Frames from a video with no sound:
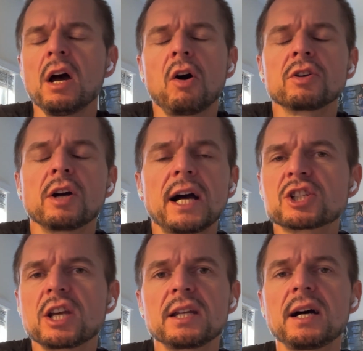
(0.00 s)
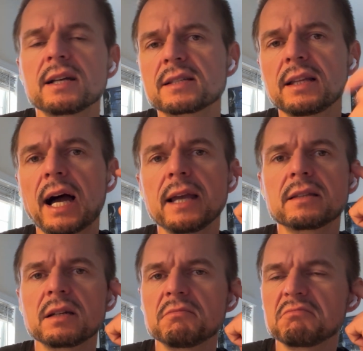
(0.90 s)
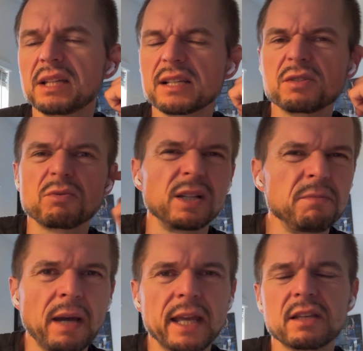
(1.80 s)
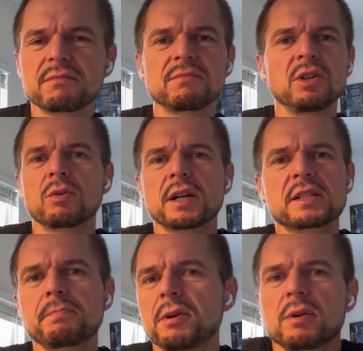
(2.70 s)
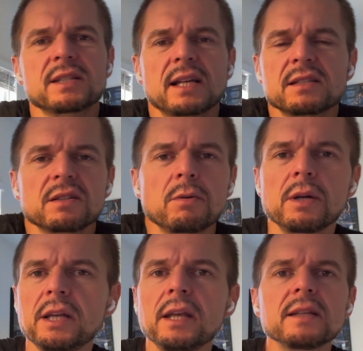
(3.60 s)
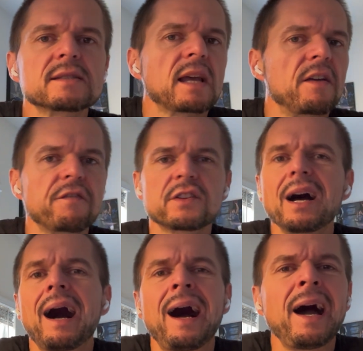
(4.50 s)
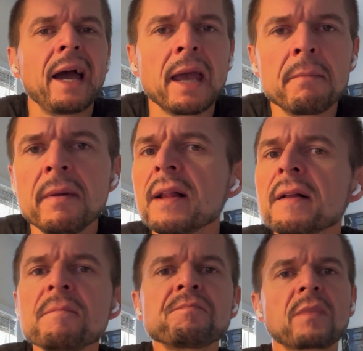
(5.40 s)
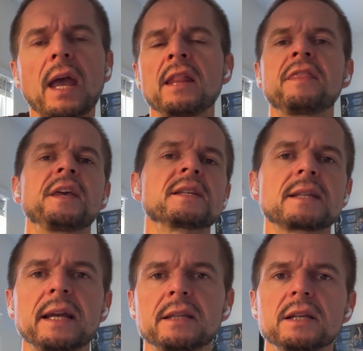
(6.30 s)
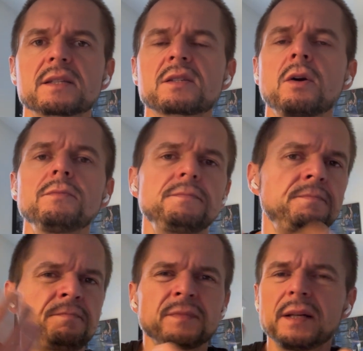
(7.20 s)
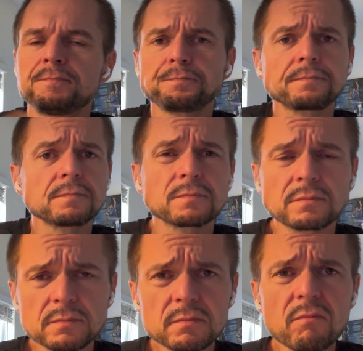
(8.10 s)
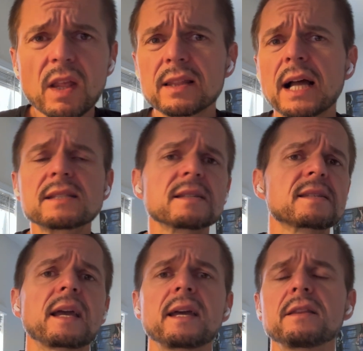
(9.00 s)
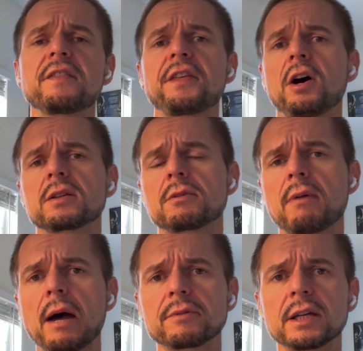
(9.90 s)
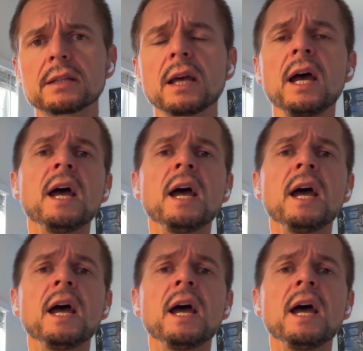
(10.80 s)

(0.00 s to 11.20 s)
on your agenda as an item, doesn't really make your experience, doesn't really save time and things like this. So that's the second thought around it.